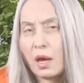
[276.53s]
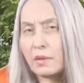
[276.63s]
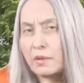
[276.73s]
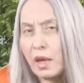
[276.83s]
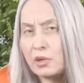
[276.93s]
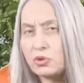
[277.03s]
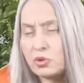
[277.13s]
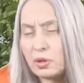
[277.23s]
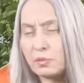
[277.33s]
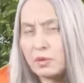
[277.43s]

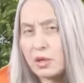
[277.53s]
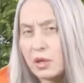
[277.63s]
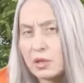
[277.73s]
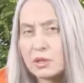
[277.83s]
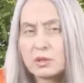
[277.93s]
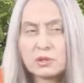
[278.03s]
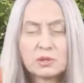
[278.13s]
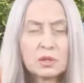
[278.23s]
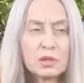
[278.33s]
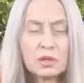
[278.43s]
Naturally,
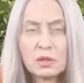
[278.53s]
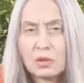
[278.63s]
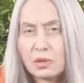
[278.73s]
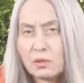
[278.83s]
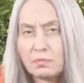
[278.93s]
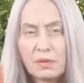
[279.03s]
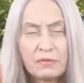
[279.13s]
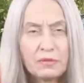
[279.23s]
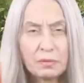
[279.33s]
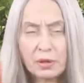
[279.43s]
because
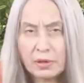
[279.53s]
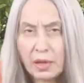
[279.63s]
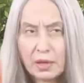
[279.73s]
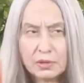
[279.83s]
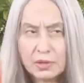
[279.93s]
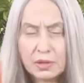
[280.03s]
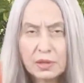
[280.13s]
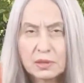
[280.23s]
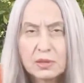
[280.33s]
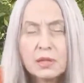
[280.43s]
everybody has it
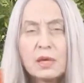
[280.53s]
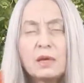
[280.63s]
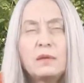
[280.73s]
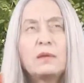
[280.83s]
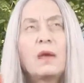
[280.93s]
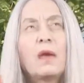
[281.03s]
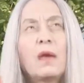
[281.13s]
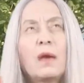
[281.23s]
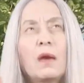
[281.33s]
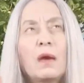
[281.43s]
inside,
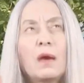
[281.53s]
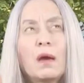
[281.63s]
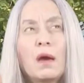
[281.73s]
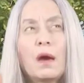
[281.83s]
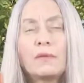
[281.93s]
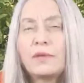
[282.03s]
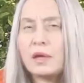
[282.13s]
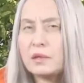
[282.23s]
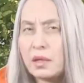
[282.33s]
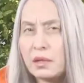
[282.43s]
there
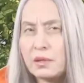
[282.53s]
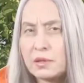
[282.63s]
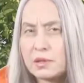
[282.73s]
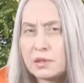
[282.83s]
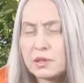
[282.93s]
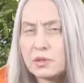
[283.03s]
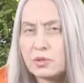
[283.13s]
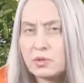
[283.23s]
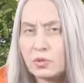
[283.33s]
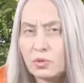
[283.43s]
are tendencies
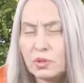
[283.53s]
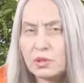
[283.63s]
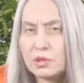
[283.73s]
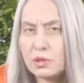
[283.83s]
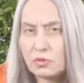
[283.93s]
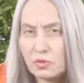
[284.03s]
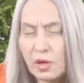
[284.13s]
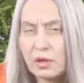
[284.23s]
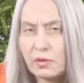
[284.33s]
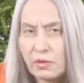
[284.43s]
towards the
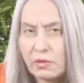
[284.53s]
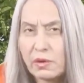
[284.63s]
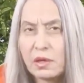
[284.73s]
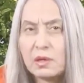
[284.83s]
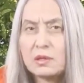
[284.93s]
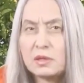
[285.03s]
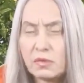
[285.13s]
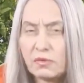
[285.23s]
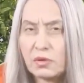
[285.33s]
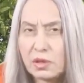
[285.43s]
right things
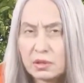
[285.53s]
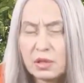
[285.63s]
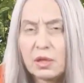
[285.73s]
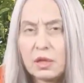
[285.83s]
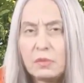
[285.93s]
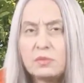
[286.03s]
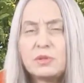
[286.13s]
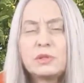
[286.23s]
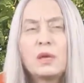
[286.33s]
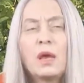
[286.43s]
for the
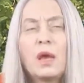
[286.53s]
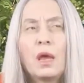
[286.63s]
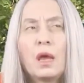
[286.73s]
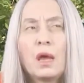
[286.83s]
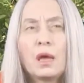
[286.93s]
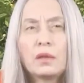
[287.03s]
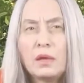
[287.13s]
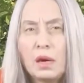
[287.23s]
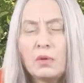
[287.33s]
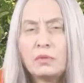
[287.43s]
times.
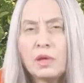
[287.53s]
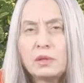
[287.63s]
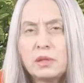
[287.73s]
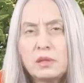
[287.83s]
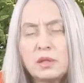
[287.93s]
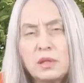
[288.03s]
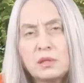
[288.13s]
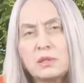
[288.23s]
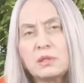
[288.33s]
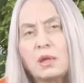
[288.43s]
Now that it
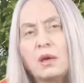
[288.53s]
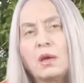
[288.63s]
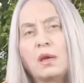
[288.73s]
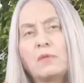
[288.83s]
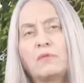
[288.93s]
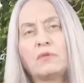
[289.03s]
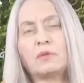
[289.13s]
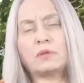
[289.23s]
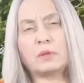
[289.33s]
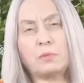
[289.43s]
is time for
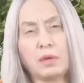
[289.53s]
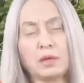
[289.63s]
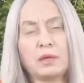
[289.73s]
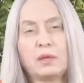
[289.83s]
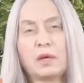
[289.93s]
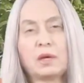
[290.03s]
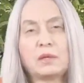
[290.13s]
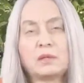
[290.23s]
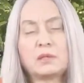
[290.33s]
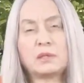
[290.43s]
the
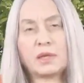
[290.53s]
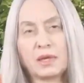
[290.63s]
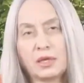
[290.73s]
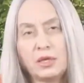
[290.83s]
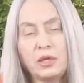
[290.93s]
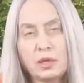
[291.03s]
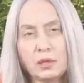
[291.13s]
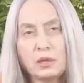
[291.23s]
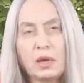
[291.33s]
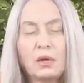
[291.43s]
paradise, here
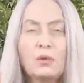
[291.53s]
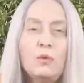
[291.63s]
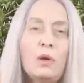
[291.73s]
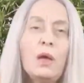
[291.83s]
now,